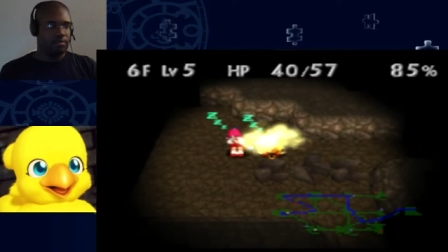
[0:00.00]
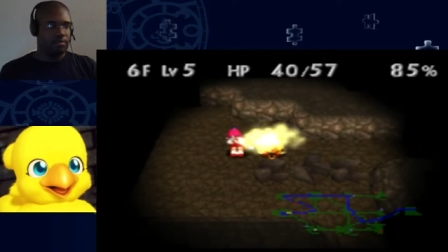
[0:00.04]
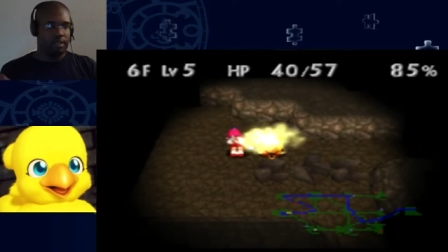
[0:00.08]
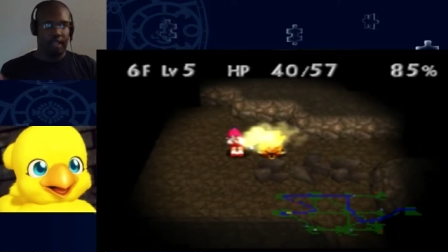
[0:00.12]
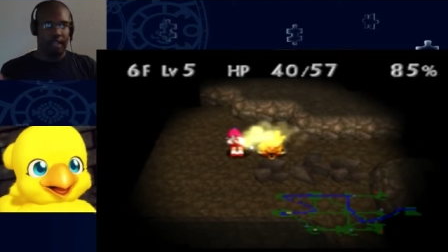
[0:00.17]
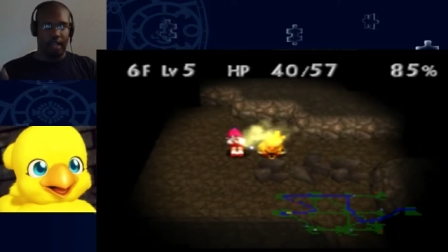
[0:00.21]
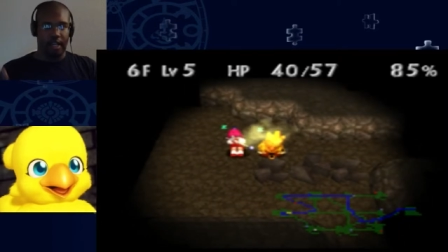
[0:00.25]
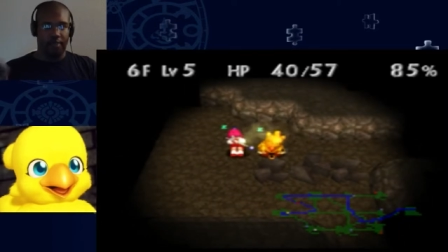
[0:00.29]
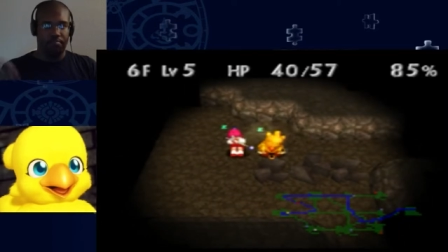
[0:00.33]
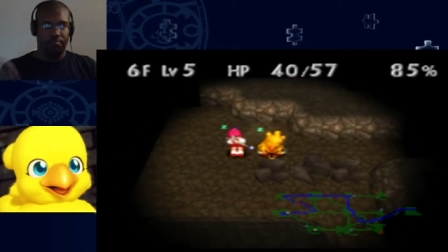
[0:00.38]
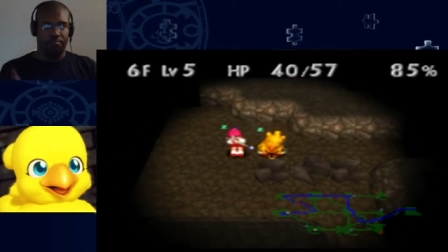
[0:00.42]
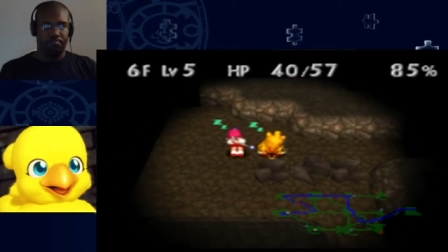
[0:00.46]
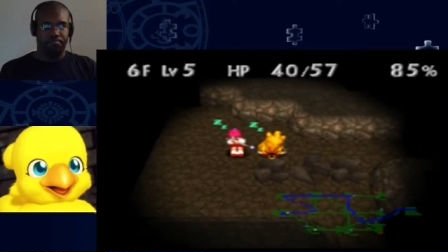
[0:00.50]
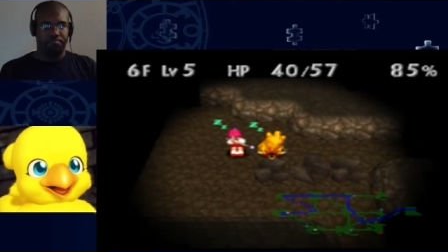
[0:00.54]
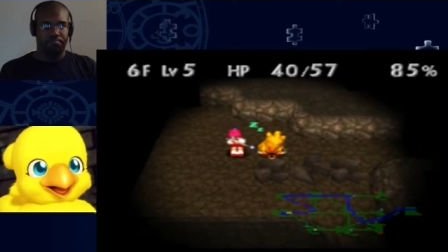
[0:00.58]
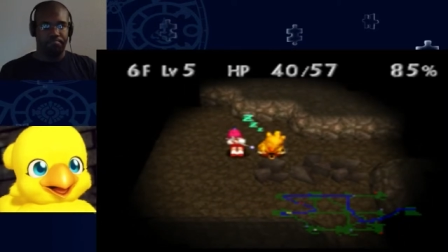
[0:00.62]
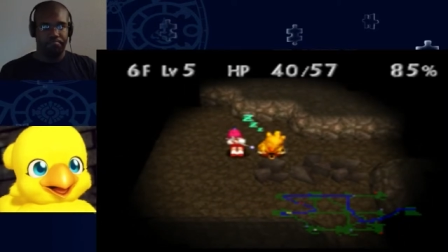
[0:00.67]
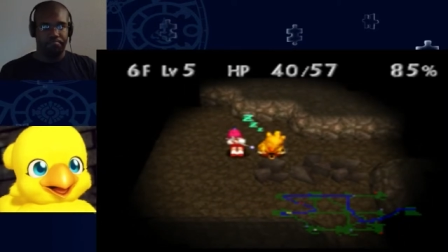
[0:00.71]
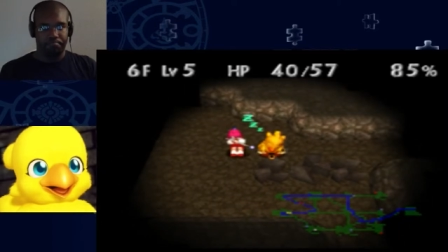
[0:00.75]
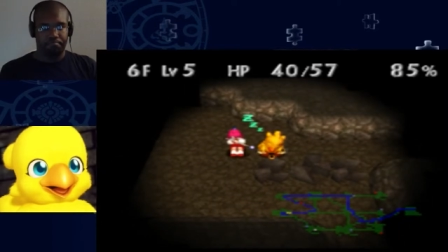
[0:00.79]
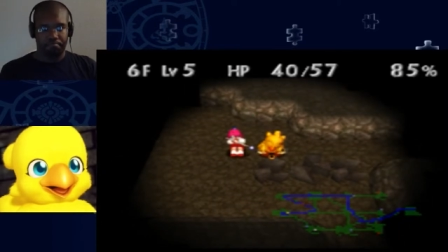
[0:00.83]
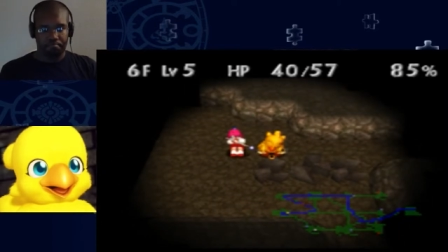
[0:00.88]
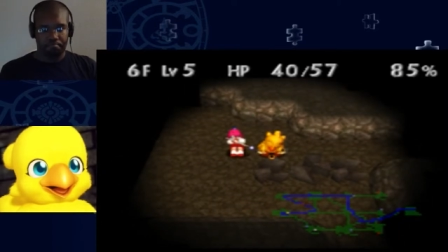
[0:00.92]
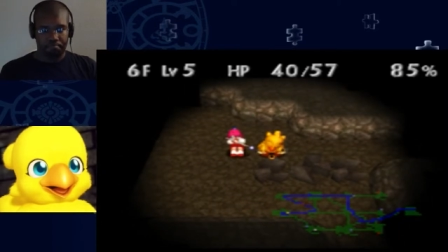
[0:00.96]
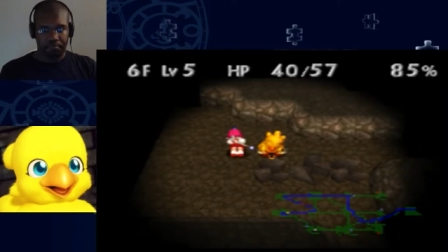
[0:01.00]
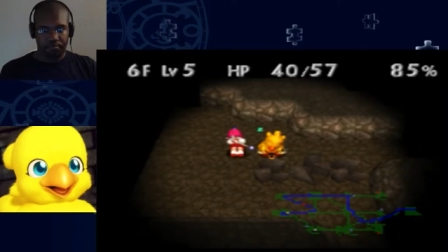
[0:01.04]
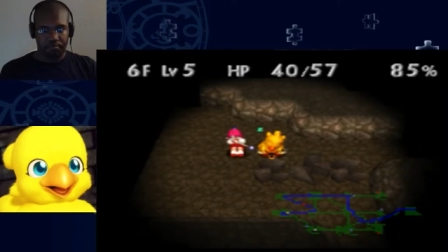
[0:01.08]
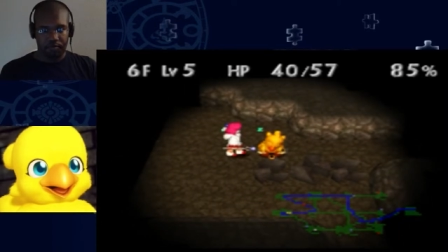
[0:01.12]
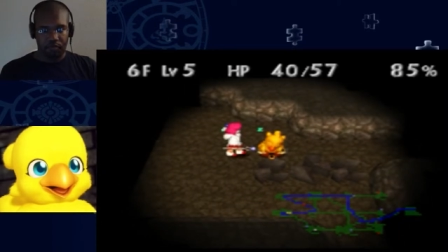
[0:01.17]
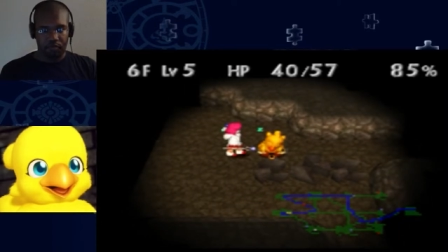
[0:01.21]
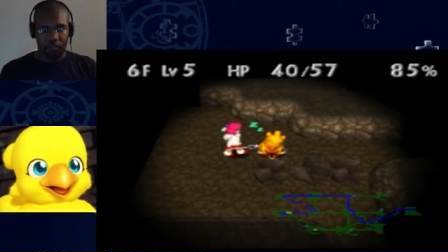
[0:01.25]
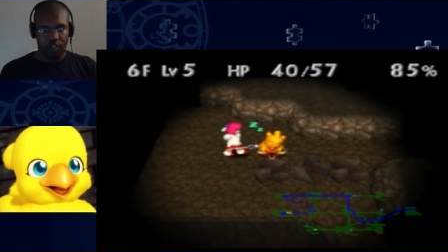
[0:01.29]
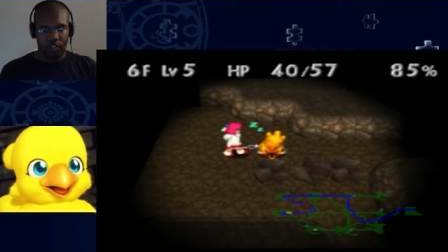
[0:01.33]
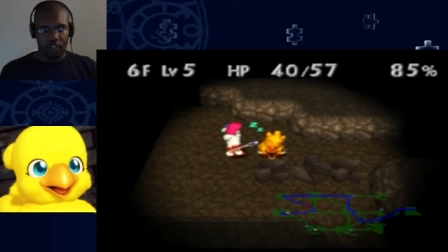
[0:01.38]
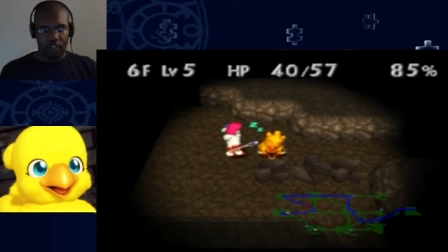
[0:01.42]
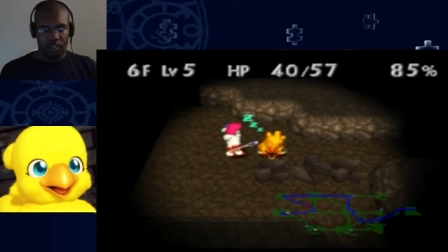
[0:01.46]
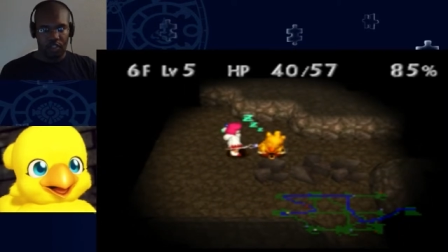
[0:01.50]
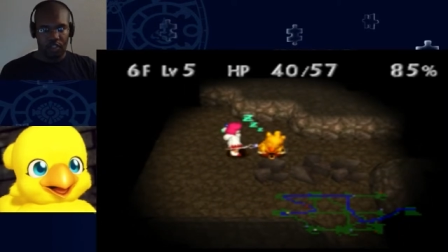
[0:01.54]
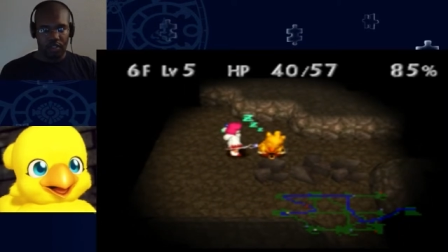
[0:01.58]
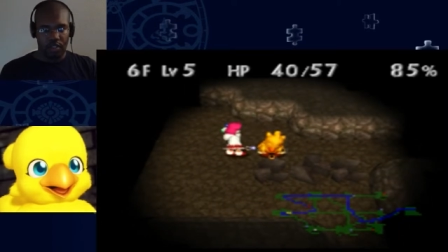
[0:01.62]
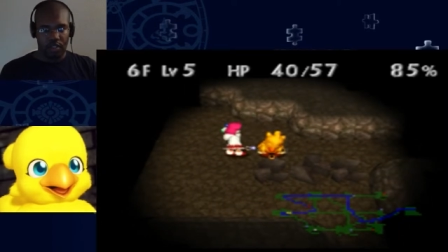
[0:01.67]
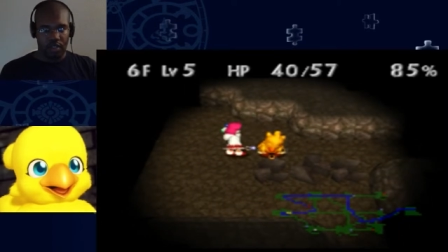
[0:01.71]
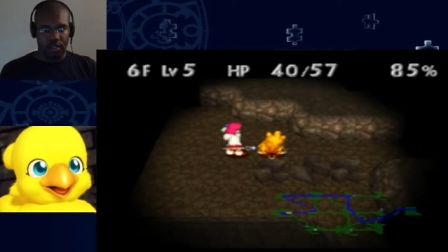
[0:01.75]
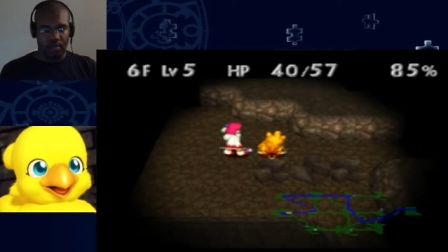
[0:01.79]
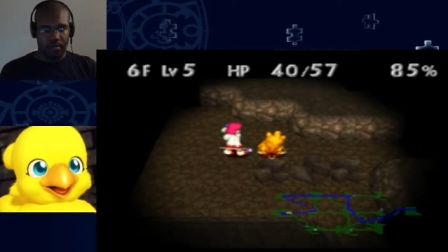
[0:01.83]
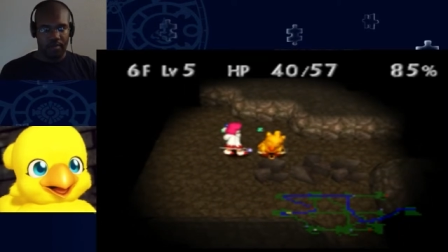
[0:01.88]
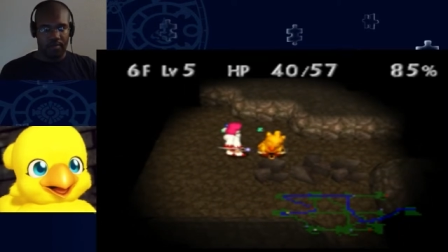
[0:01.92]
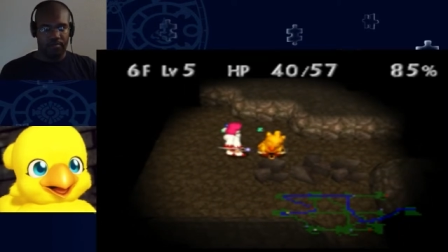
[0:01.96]
yeah.
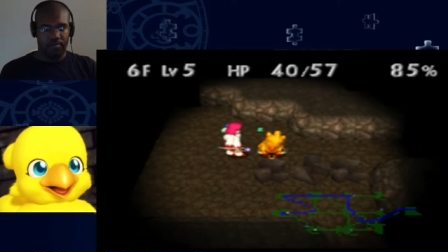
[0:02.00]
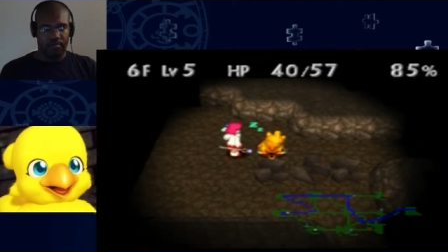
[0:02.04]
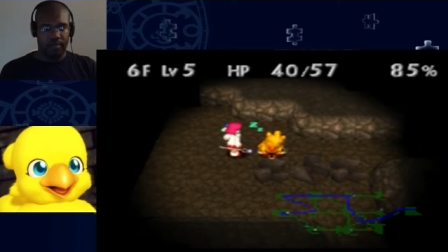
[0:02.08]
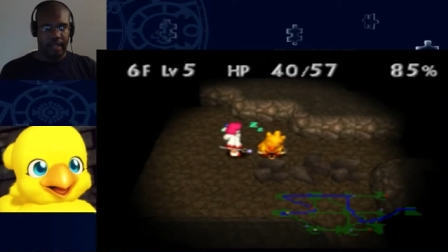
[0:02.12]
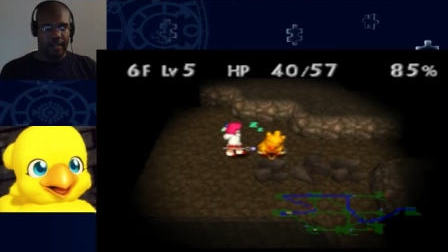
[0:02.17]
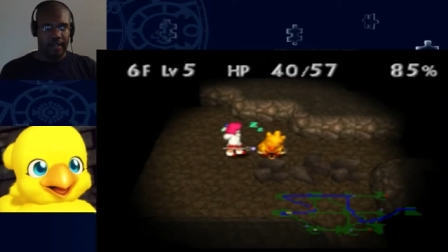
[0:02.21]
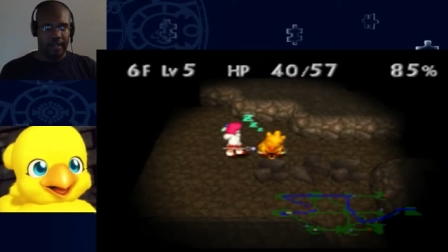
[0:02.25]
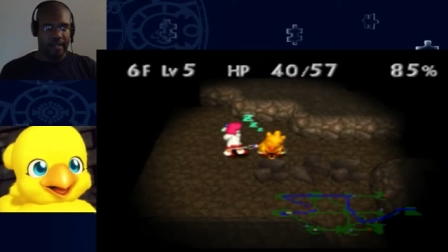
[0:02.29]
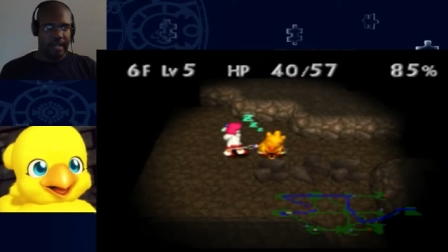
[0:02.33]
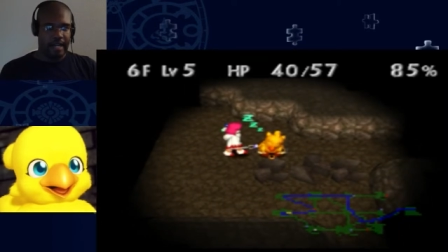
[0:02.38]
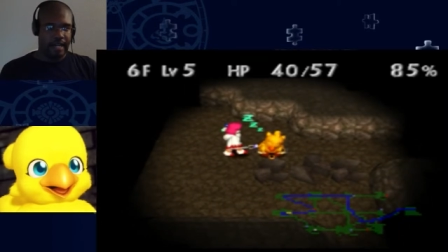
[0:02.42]
Yep, that